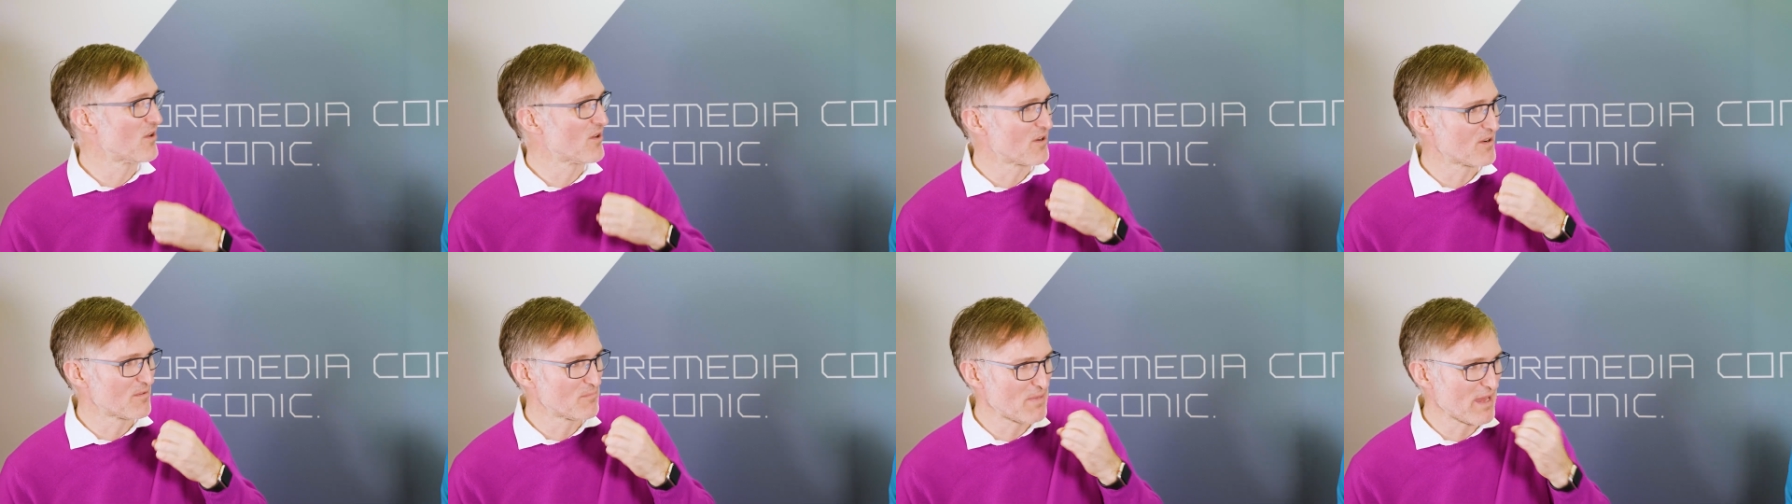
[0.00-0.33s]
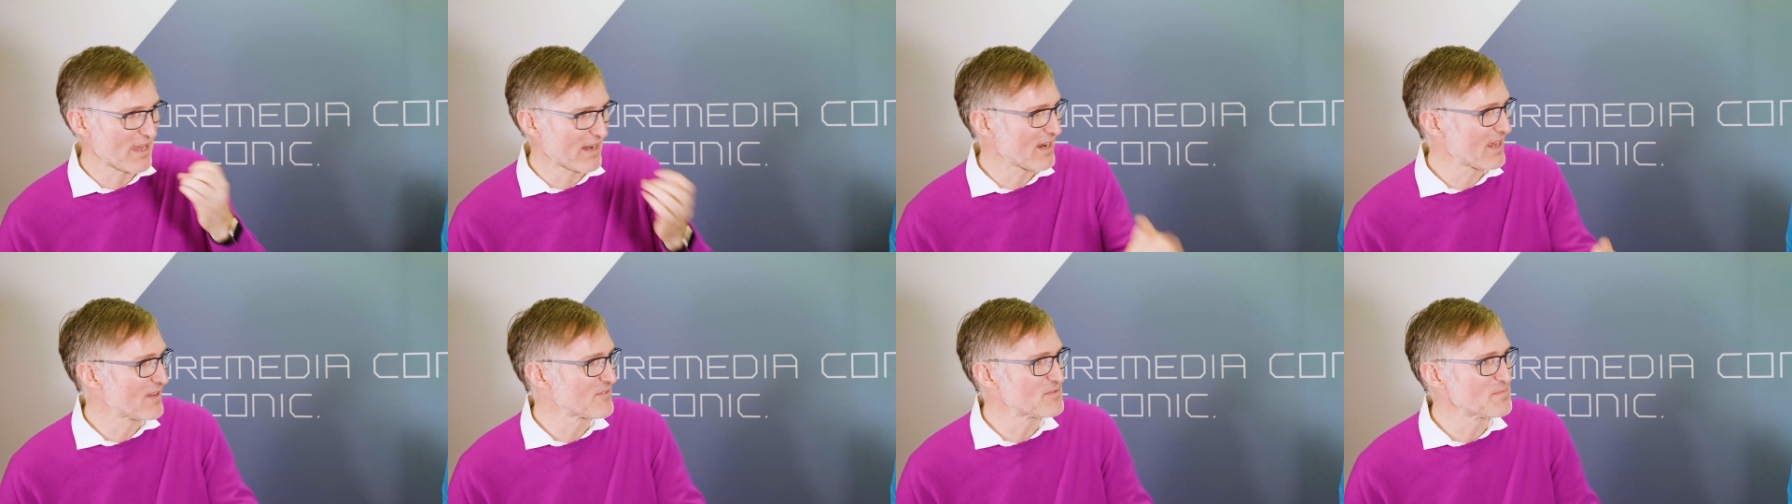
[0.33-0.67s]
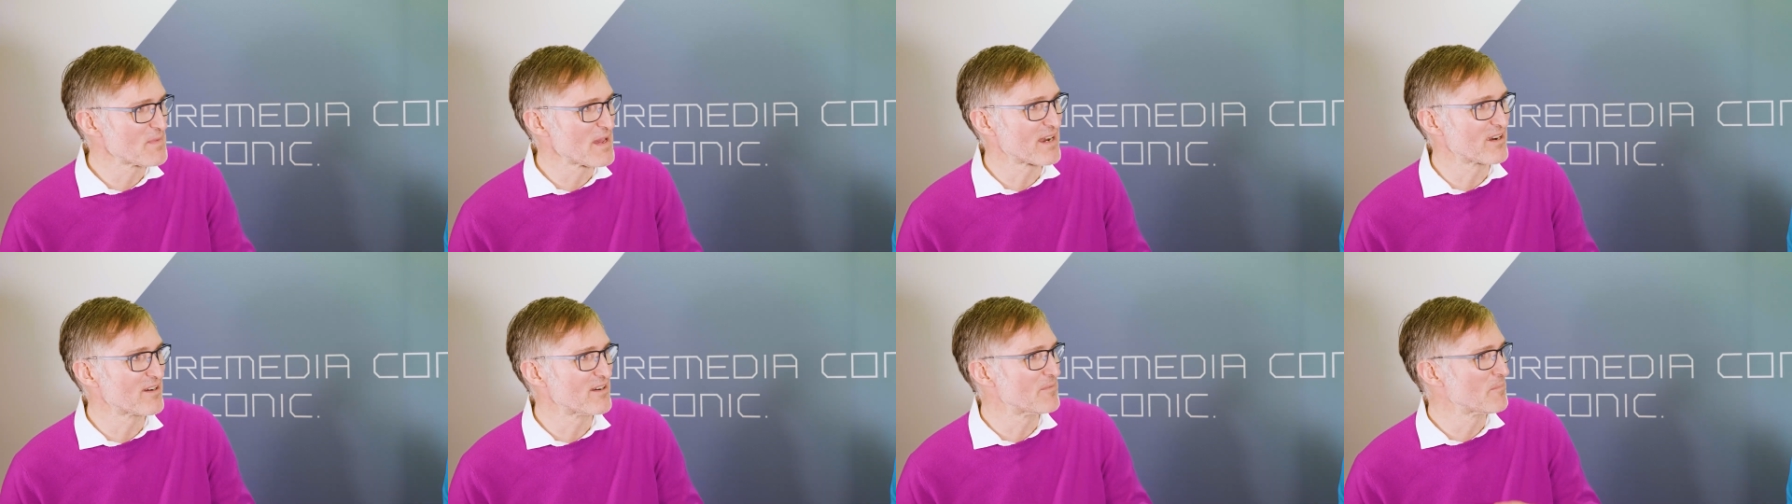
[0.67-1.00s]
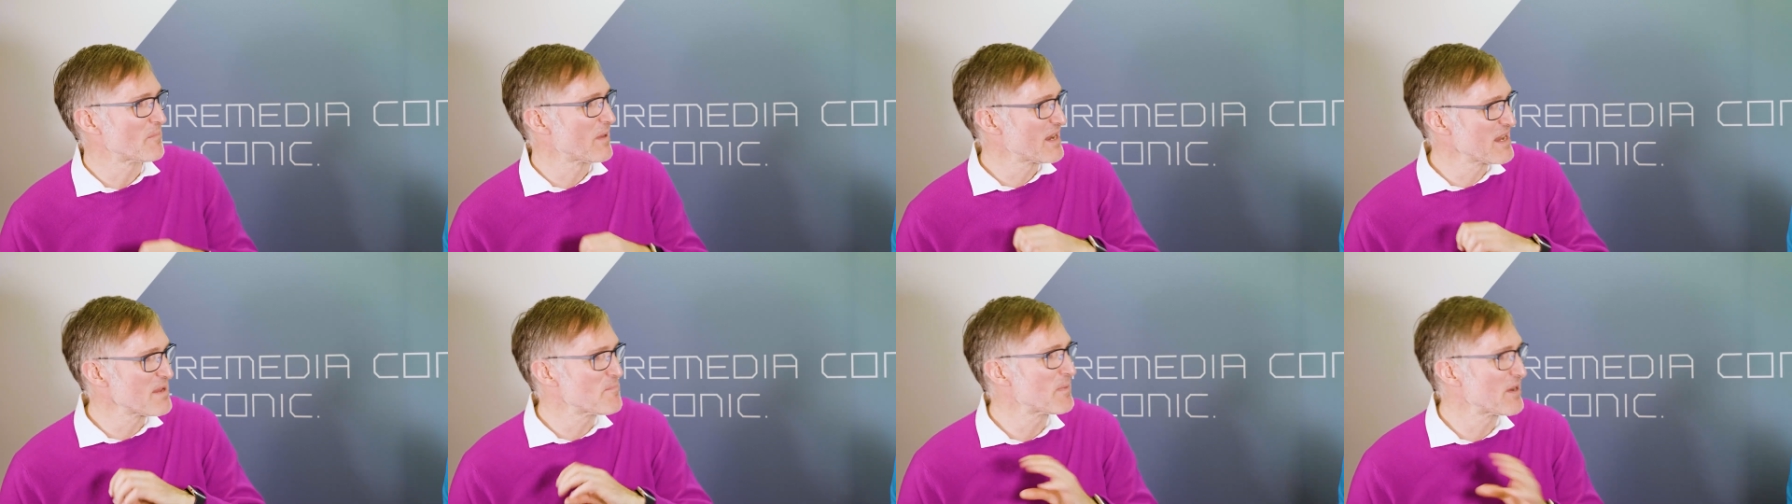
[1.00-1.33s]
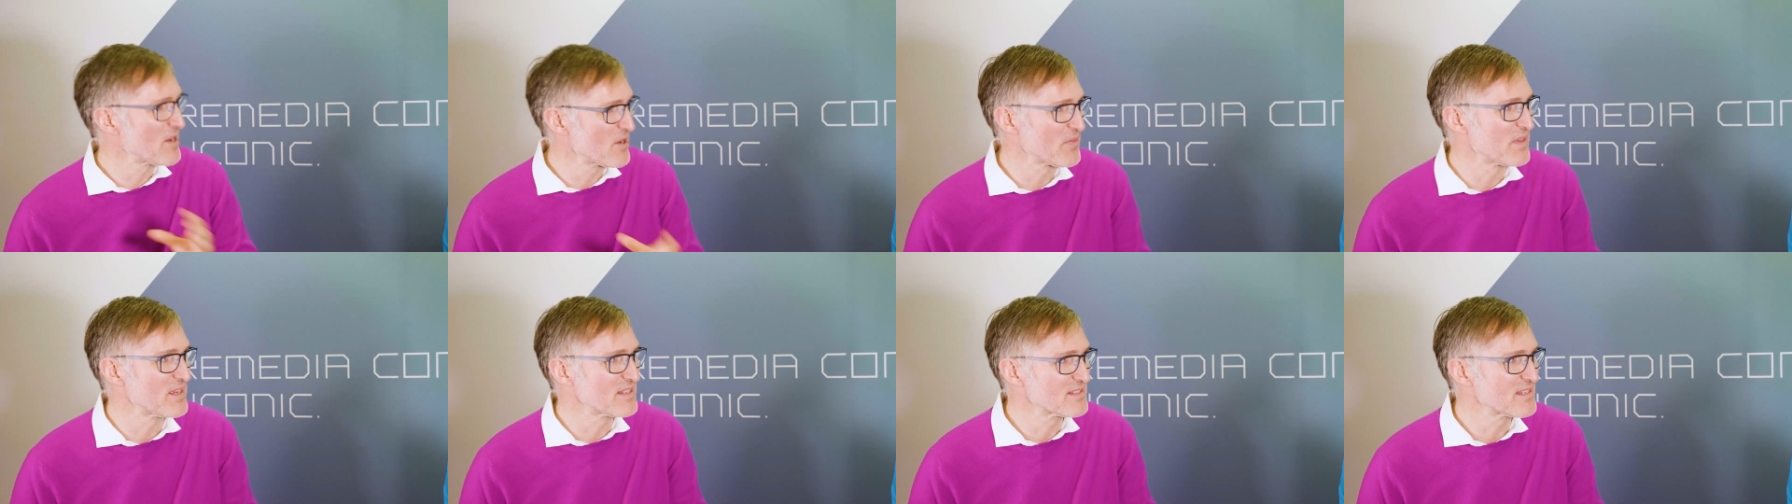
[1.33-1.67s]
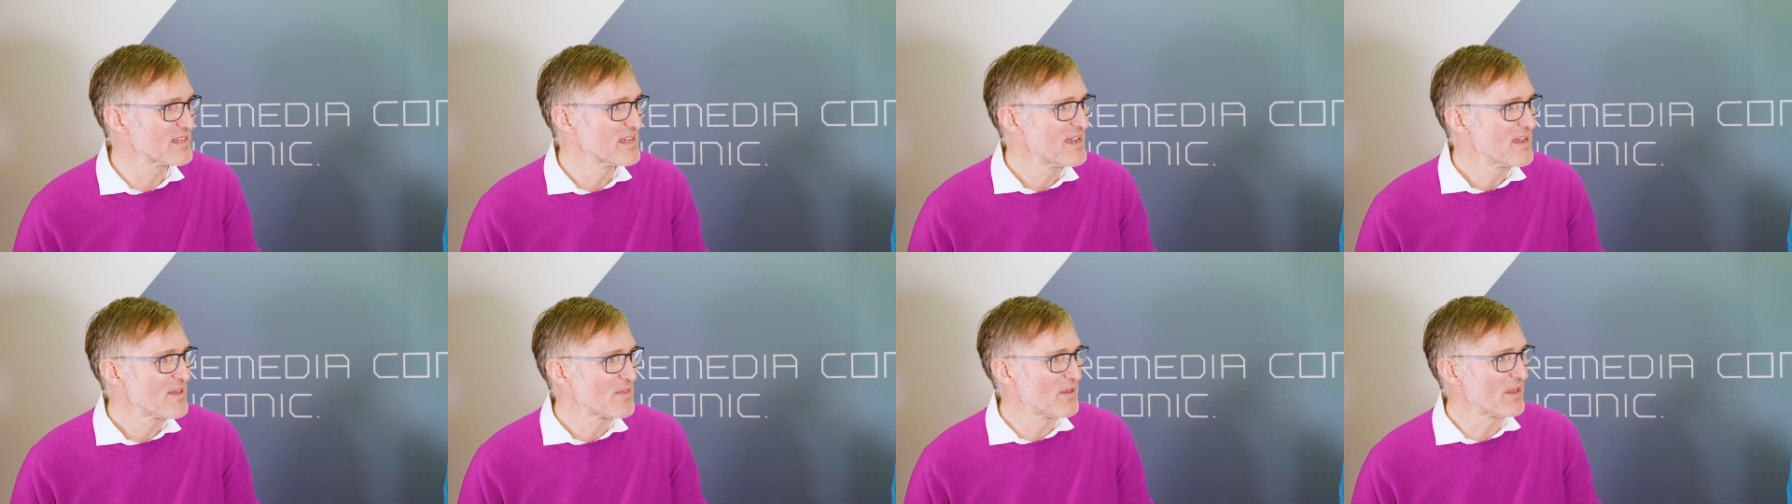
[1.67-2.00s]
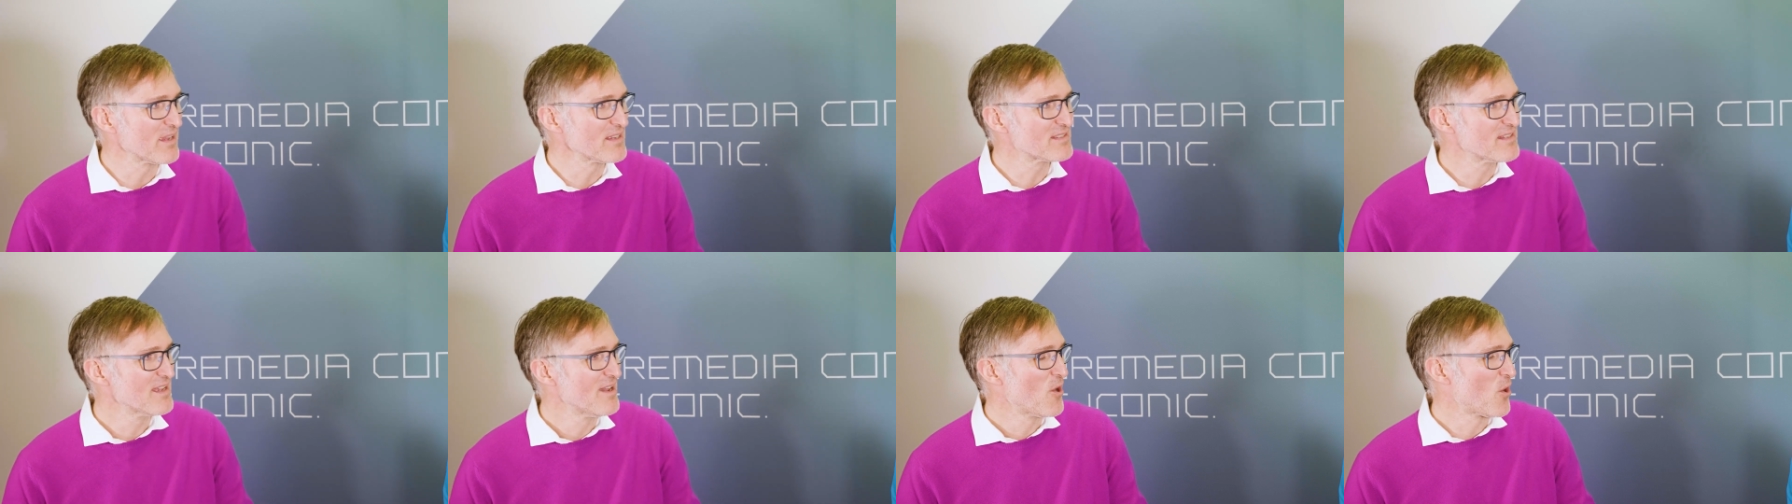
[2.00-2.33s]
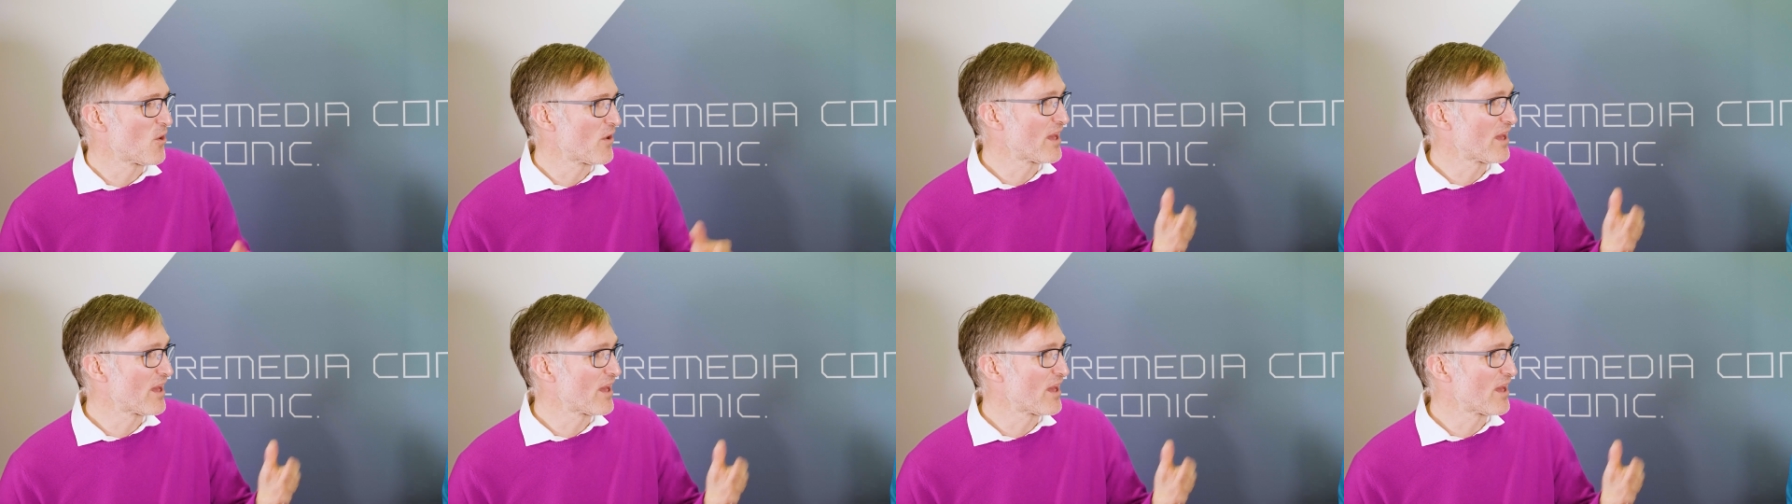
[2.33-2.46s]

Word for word: or Black yep. Lives Matter, and yep. many many of these yep. things.